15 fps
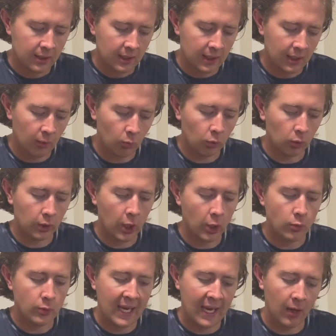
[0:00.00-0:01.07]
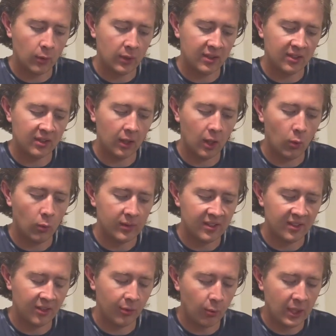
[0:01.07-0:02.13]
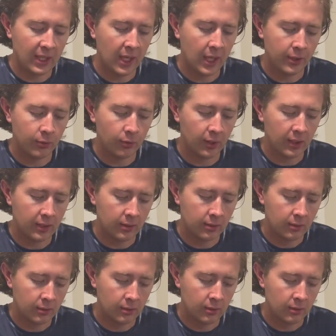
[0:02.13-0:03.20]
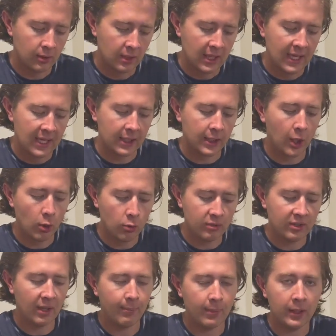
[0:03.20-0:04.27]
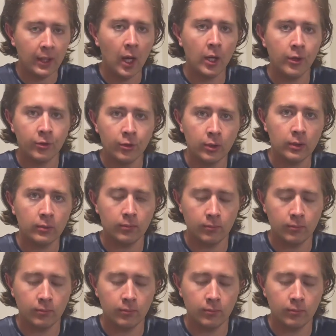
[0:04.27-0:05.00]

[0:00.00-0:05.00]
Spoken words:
It will go down as low as 300. It goes up in 100